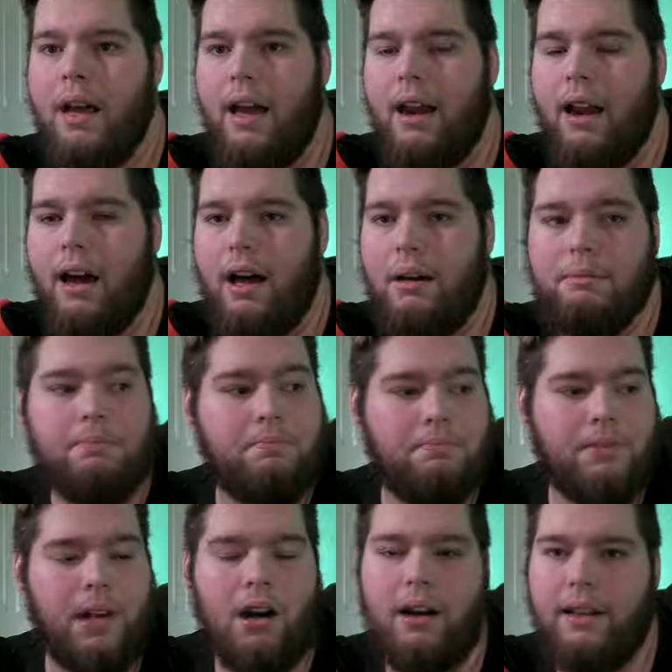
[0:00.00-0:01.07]
And I'm
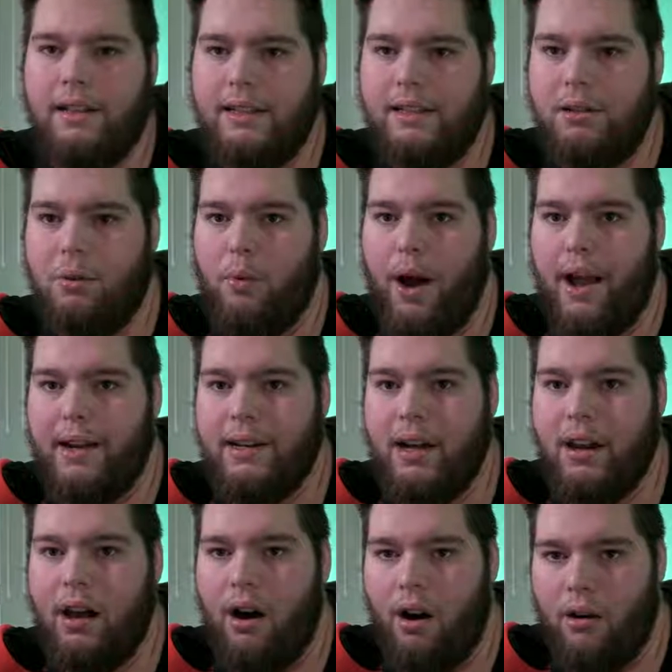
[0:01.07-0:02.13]
turning this away,
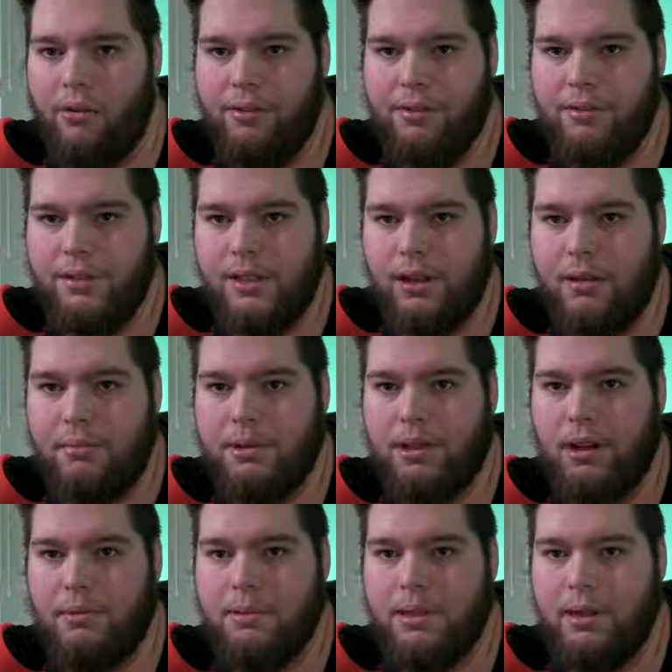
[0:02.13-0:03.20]
not off. So I'm
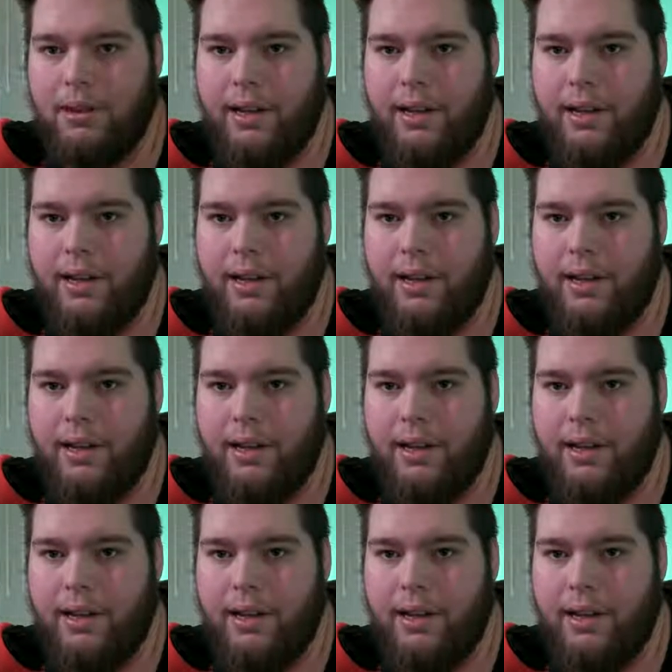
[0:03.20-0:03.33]
sure I'm still